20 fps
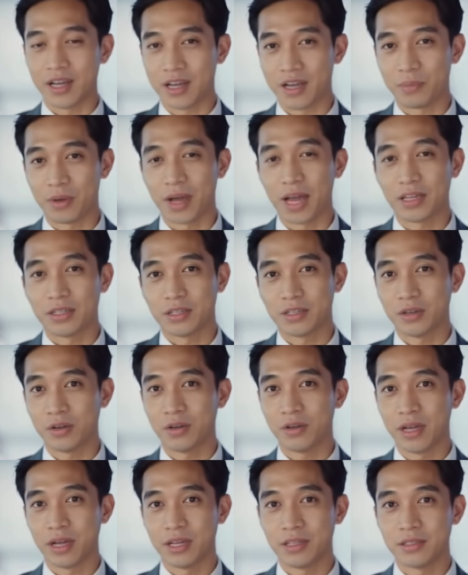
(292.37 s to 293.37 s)

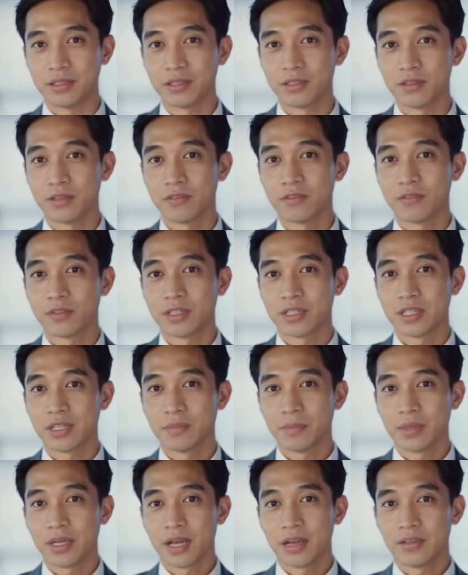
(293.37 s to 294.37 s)
Practical lens for
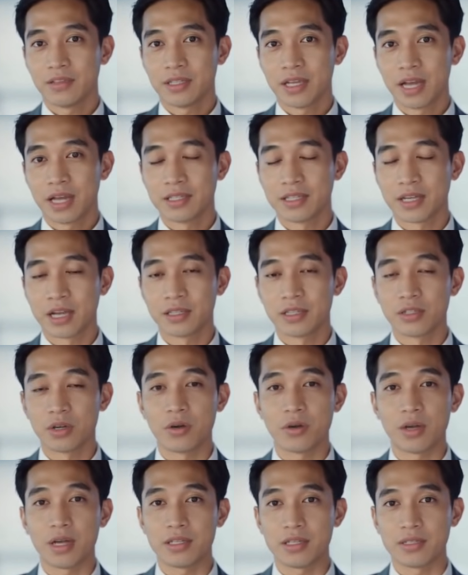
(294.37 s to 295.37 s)

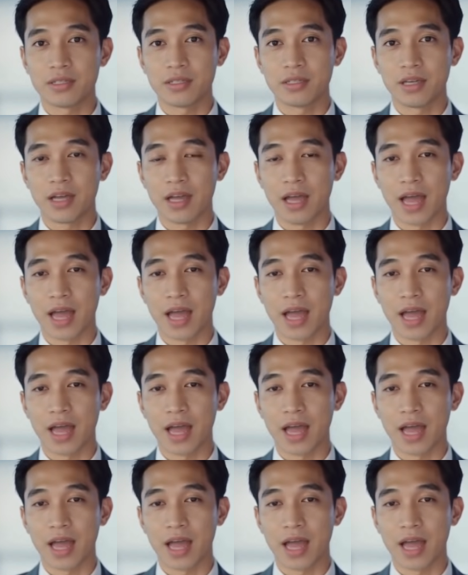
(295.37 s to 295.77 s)
CPF/SRS.